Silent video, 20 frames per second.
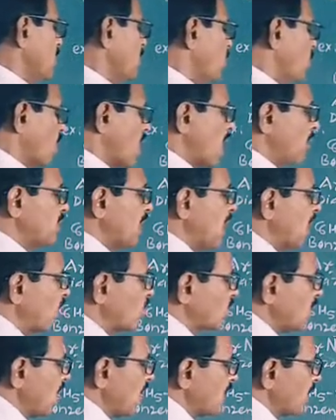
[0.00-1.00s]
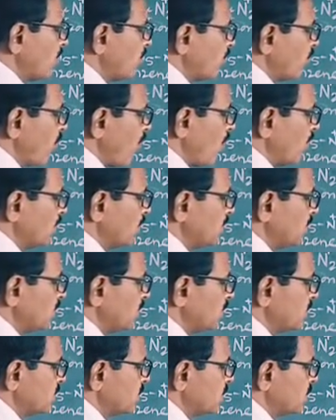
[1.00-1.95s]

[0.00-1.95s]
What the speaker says: One of the hydrogen atom from this